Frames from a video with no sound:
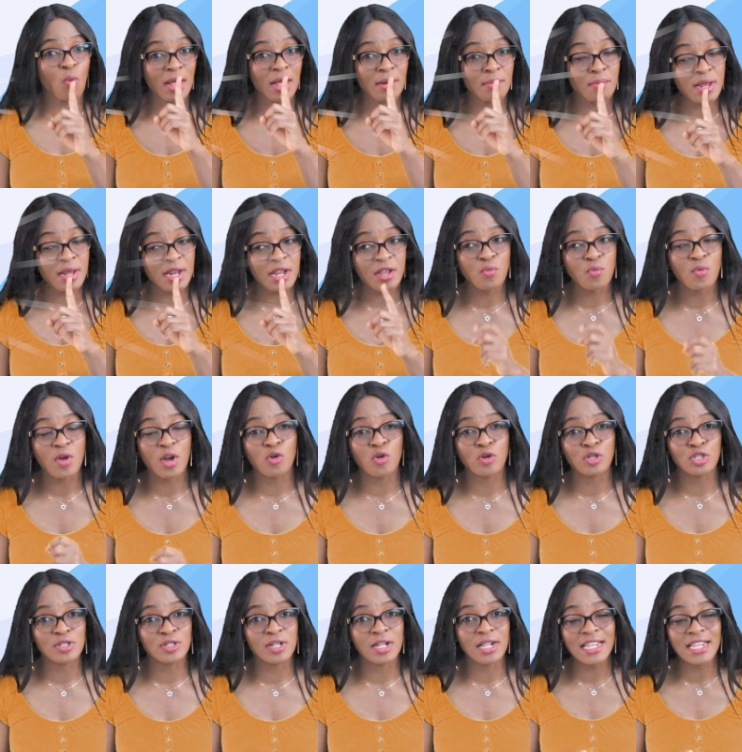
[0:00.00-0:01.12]
1 minute, we're
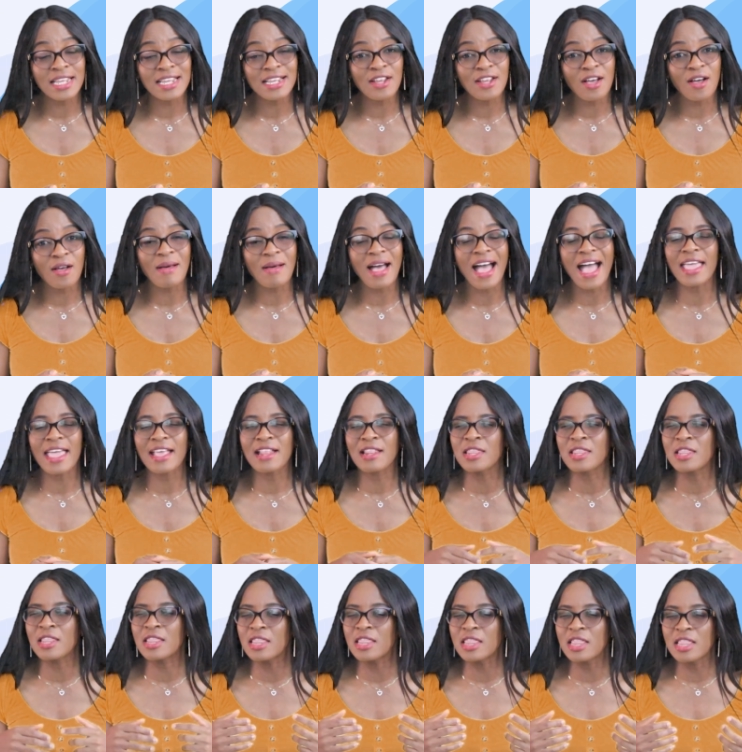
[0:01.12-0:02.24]
going to clean up. I
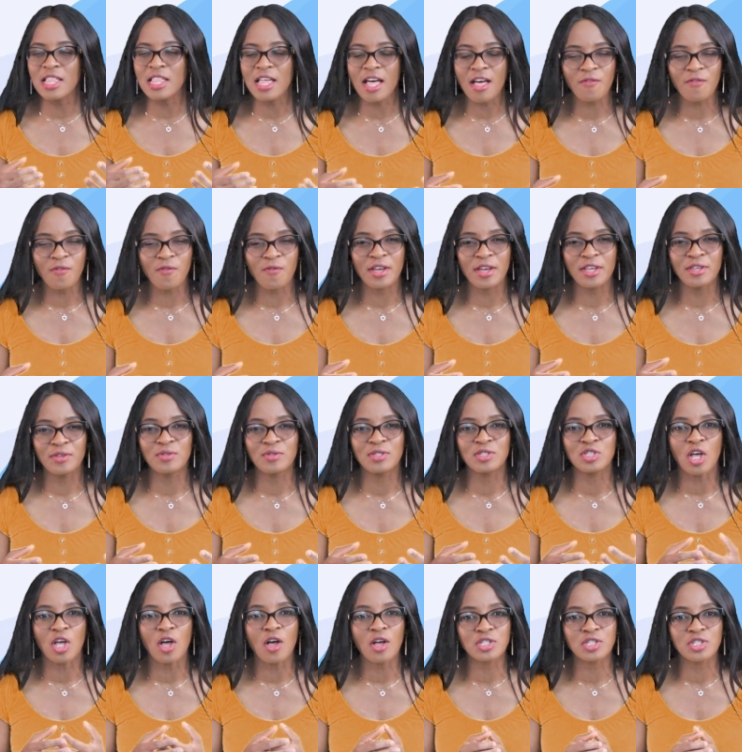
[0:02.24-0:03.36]
love when you
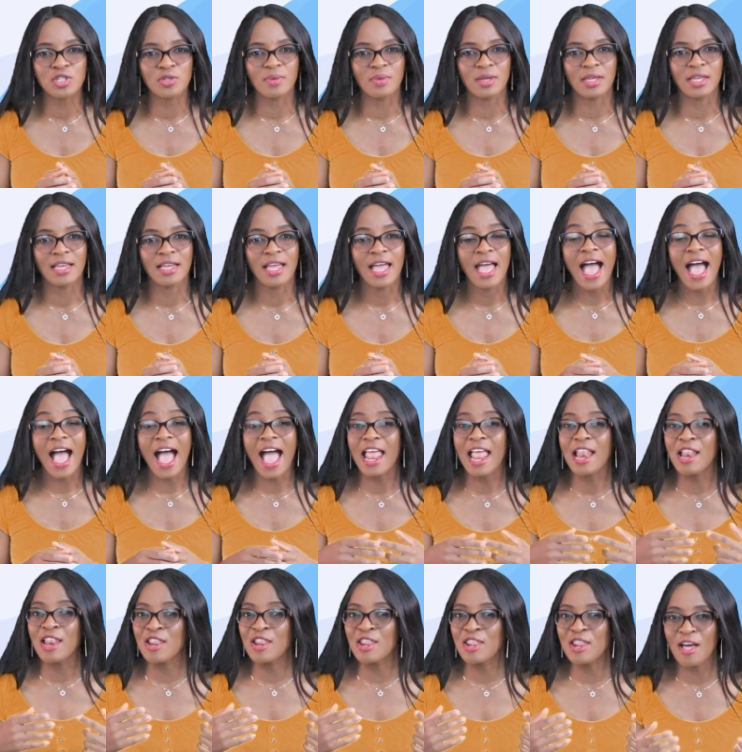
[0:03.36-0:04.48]
talk to me. I
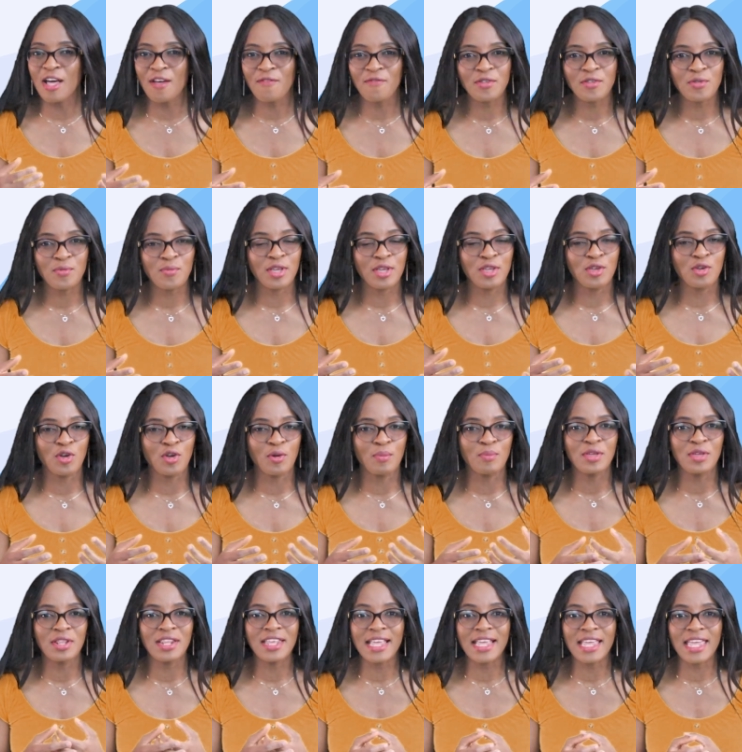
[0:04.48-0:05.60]
love it when you
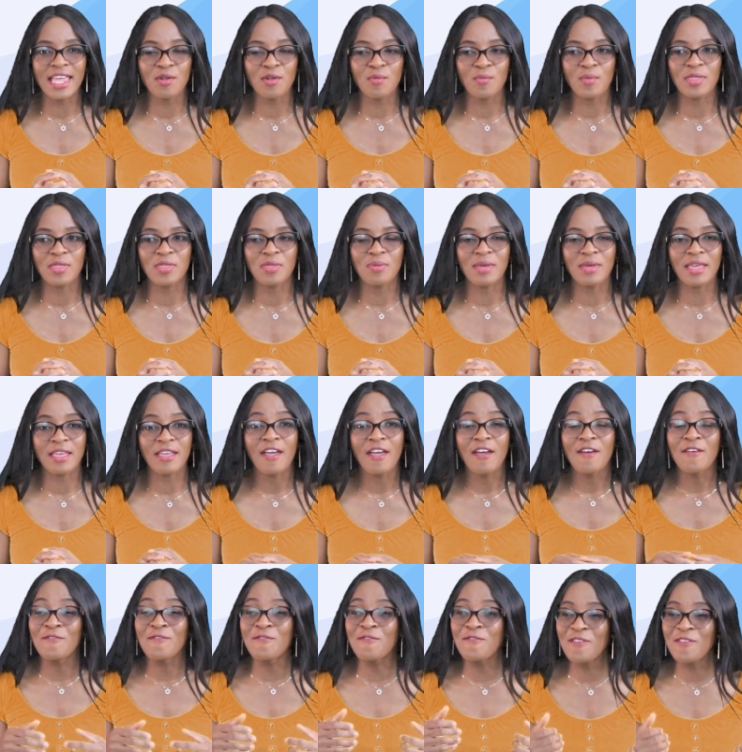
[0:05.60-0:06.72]
communicate with me.
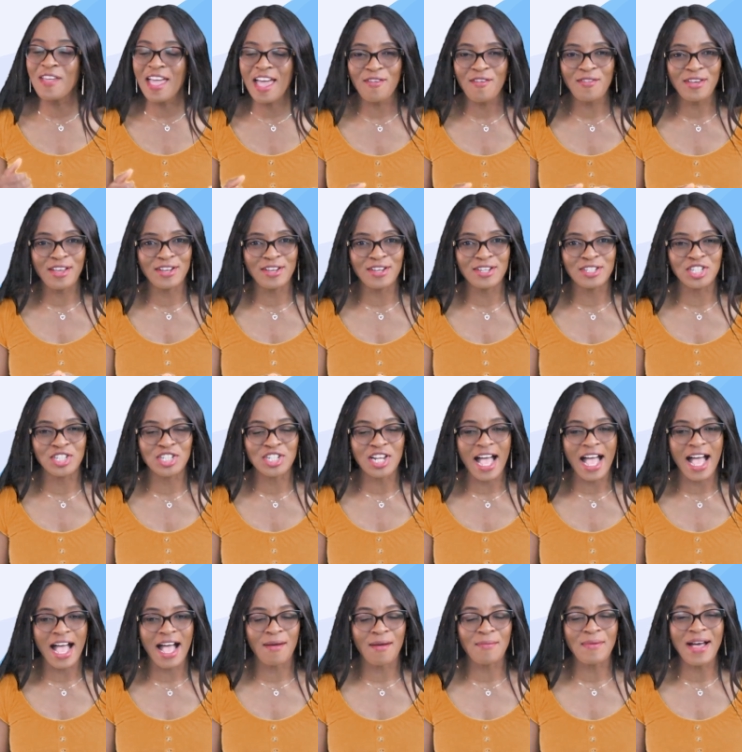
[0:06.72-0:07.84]
Very good
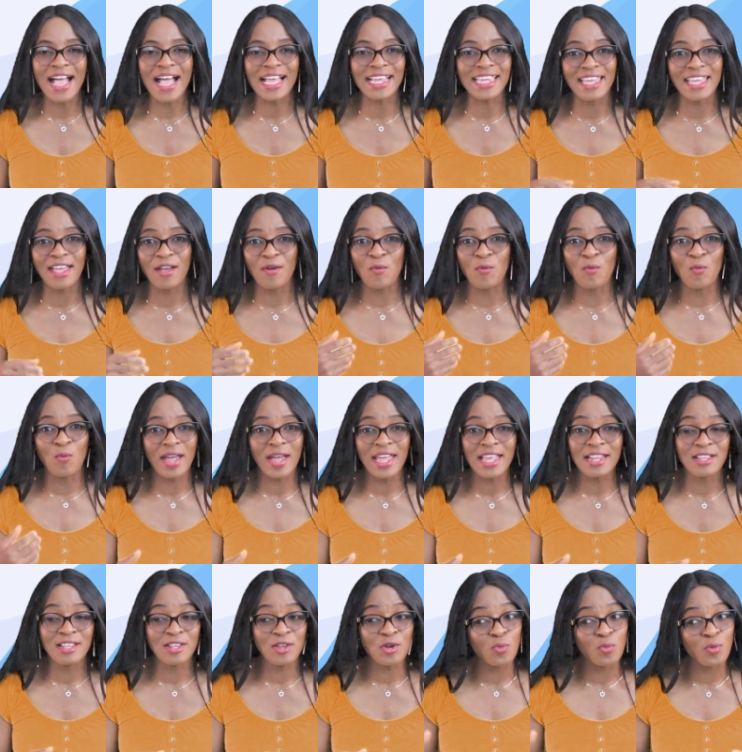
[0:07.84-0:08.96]
job. I can't
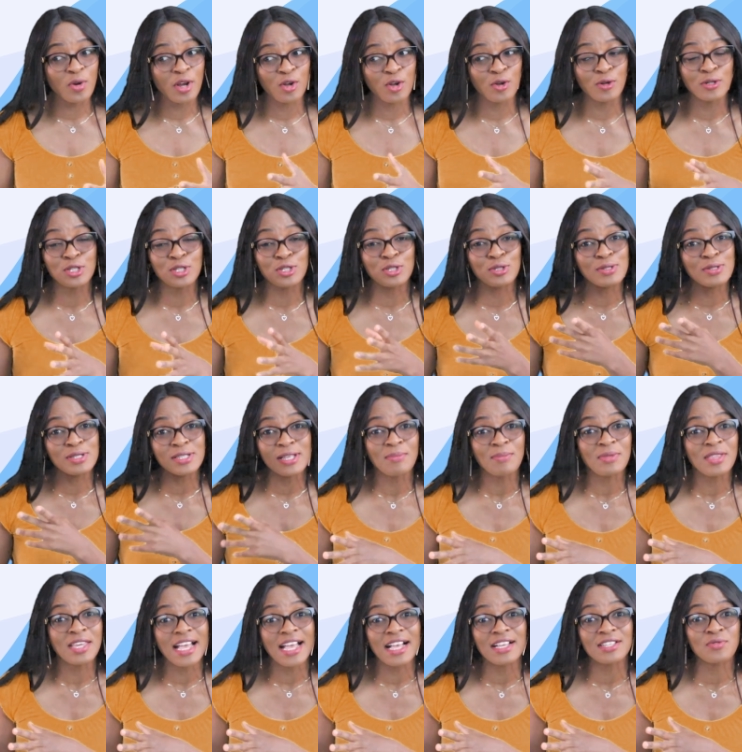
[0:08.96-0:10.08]
wait. Look, we're going to do
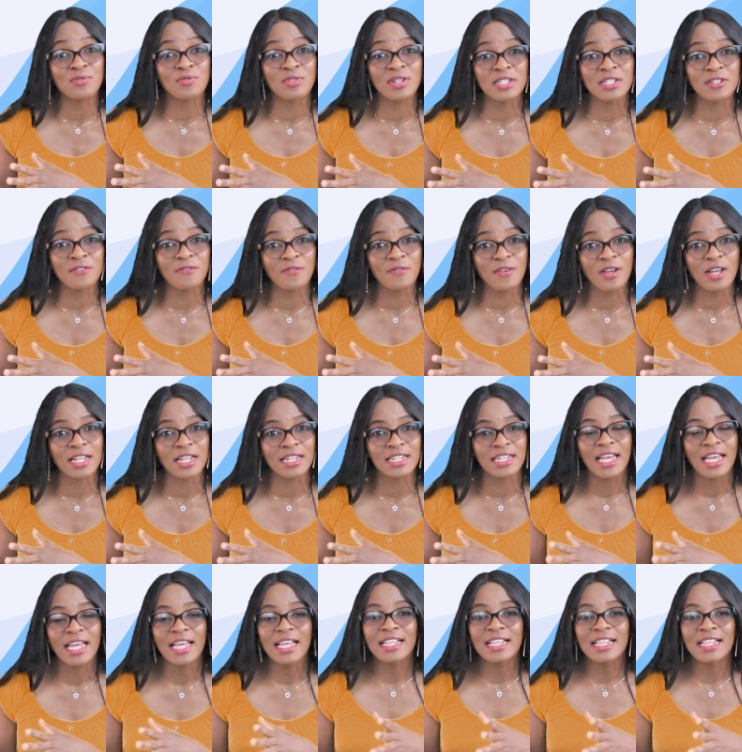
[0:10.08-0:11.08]
something else really fun.